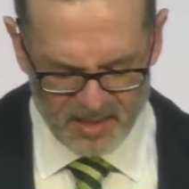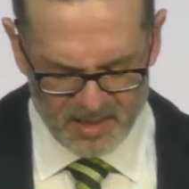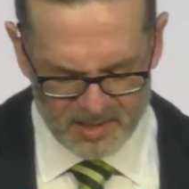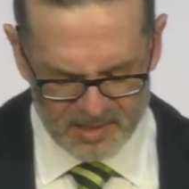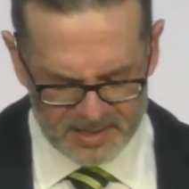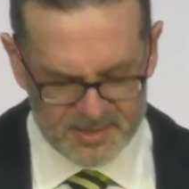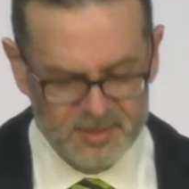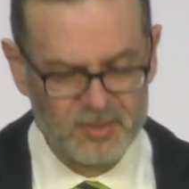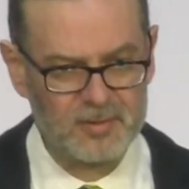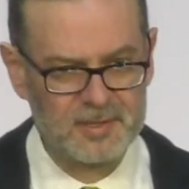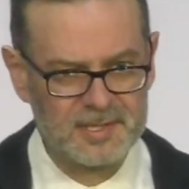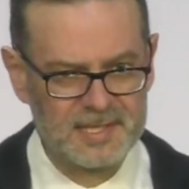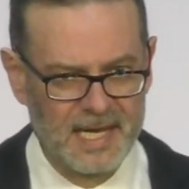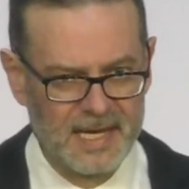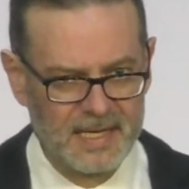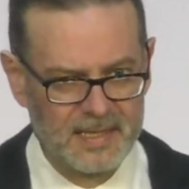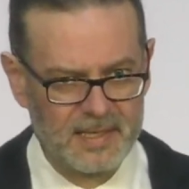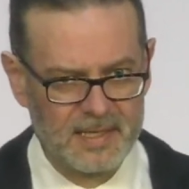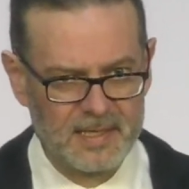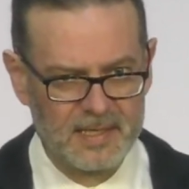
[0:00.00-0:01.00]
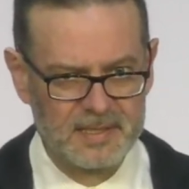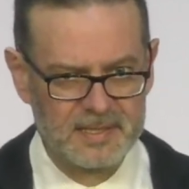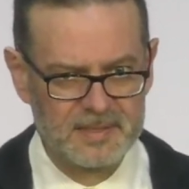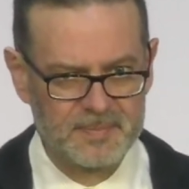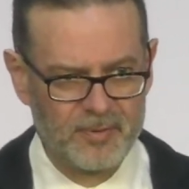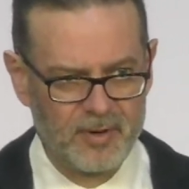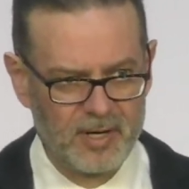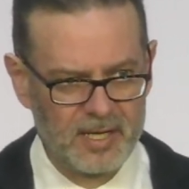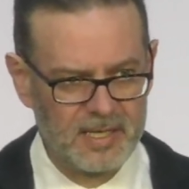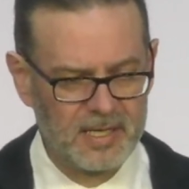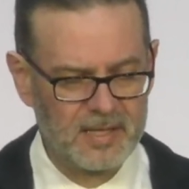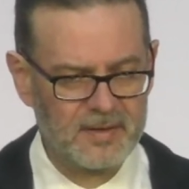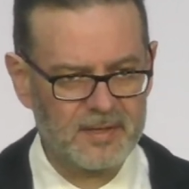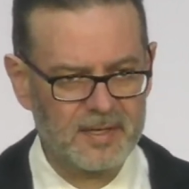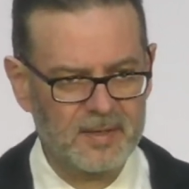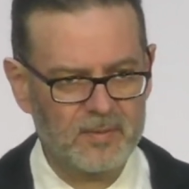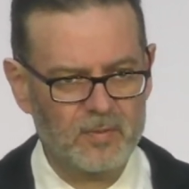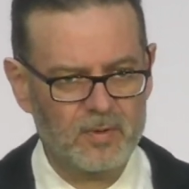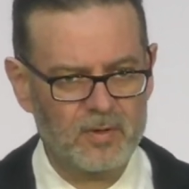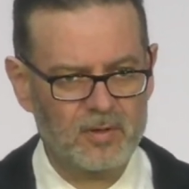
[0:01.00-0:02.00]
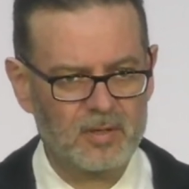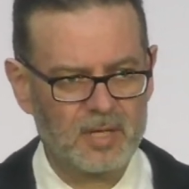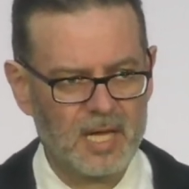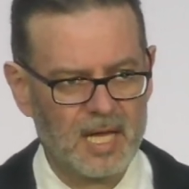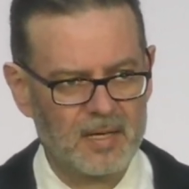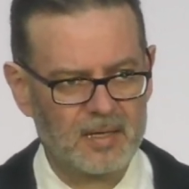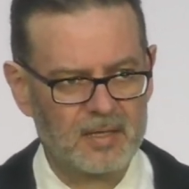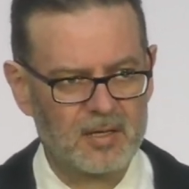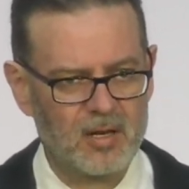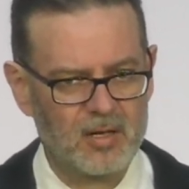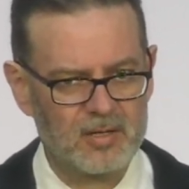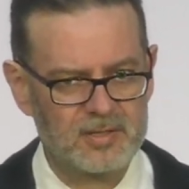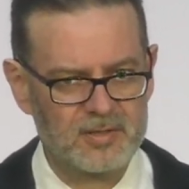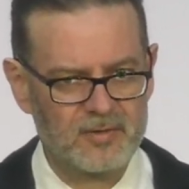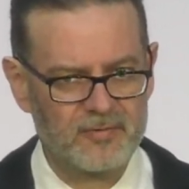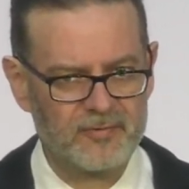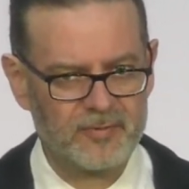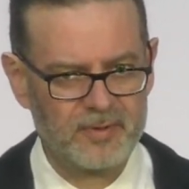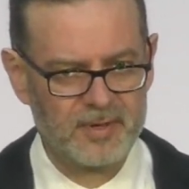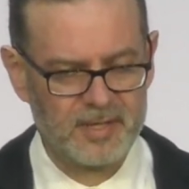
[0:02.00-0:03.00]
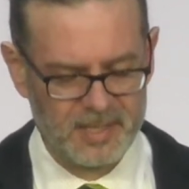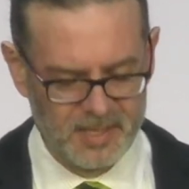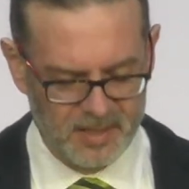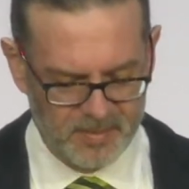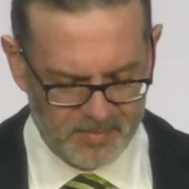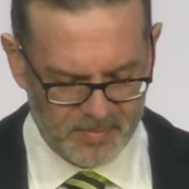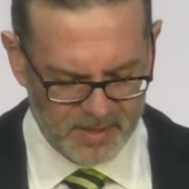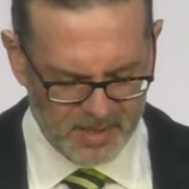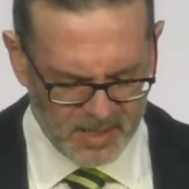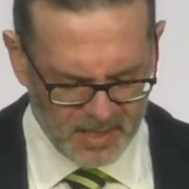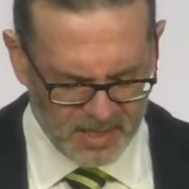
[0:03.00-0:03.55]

Let's all stand and let us pray, and then we'll close off with a hymn.